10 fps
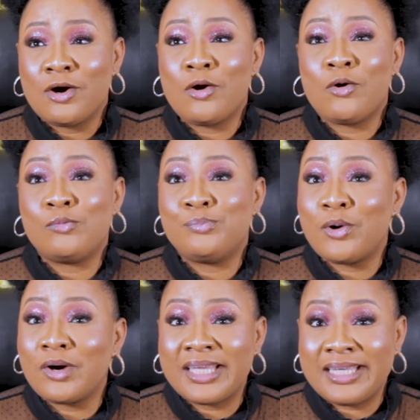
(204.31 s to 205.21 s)
or
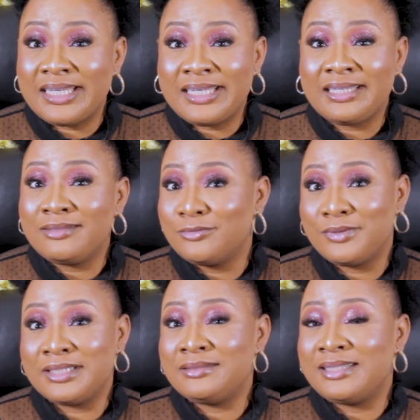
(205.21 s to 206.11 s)
bulky,
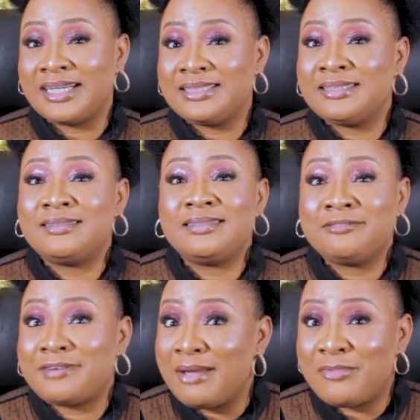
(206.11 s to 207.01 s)
when there is
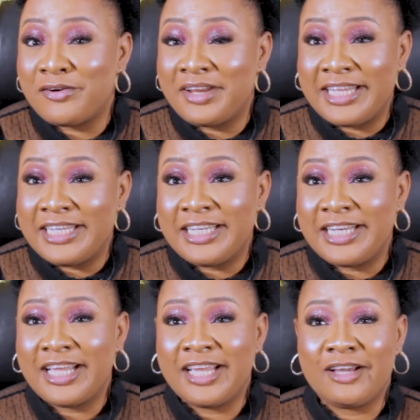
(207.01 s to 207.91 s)
fibroid in
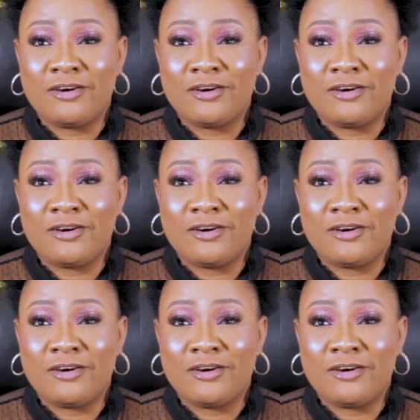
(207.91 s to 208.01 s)
there,